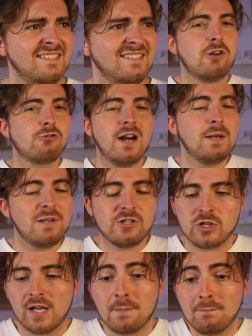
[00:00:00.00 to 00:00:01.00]
Incredibly,
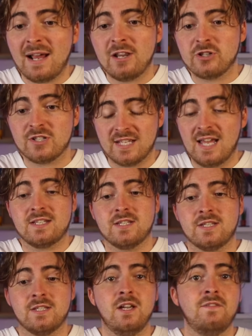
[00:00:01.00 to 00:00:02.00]
Shannon manages to get to
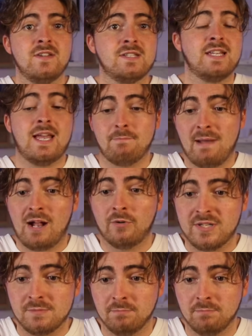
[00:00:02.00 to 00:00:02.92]
the surface and get back on his